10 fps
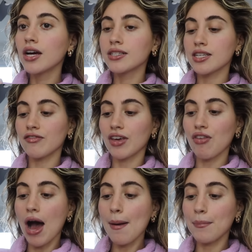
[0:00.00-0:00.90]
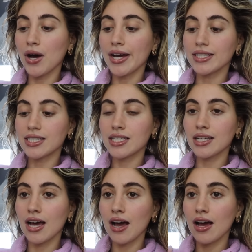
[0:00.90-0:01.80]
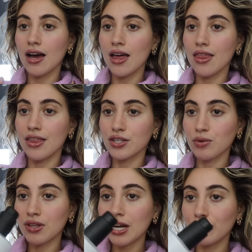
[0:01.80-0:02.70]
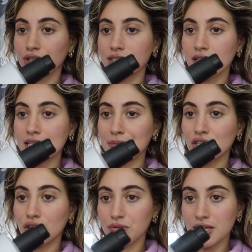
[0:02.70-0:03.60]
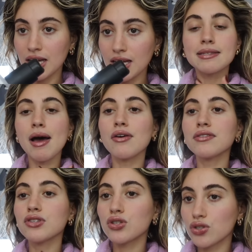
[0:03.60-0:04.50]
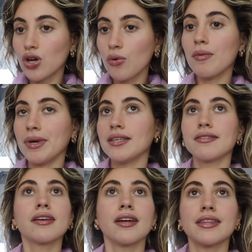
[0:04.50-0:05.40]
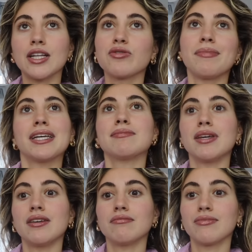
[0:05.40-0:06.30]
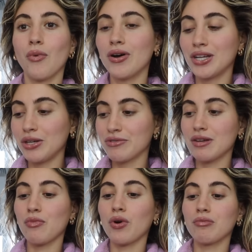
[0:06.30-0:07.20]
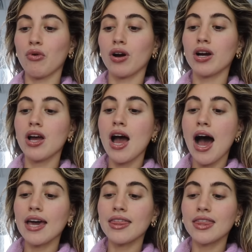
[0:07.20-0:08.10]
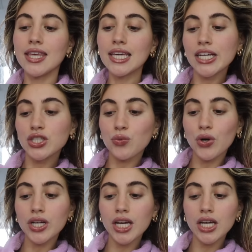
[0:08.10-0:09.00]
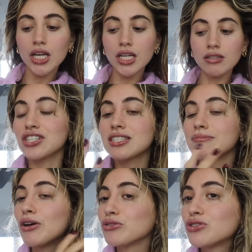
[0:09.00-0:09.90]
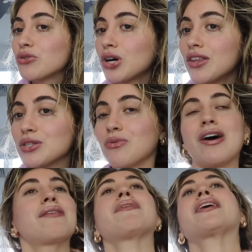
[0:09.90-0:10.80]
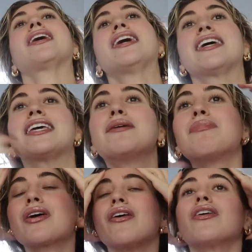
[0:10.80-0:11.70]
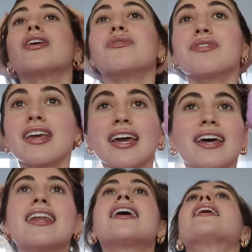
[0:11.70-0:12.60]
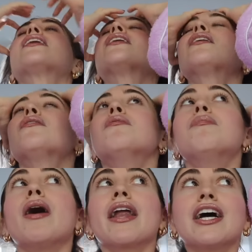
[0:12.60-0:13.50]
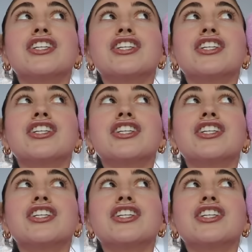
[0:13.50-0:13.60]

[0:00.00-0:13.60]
stuff like that, but this one that I've recently been using smells so amazing. Like, that's what makes me want to use it more and more. I think it's working good. Just smells so good. That's why I'm like keeping on using it. But I